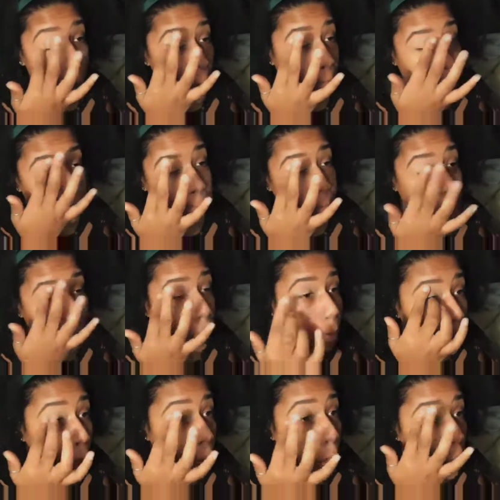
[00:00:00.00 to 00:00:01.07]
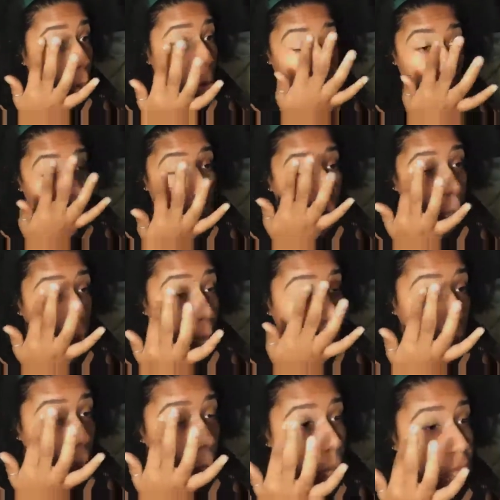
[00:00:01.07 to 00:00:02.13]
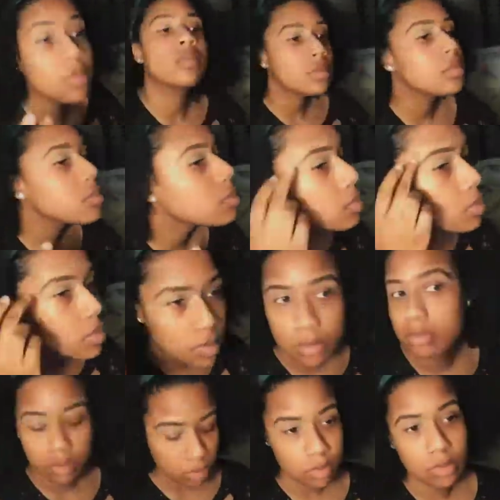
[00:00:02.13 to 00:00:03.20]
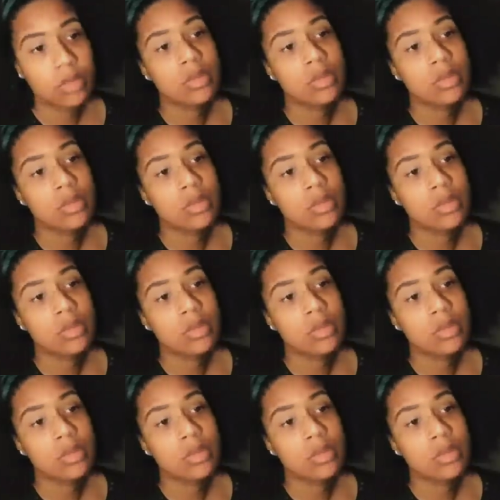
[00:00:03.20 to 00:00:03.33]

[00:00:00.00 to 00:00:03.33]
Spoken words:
Avon eye primer on, as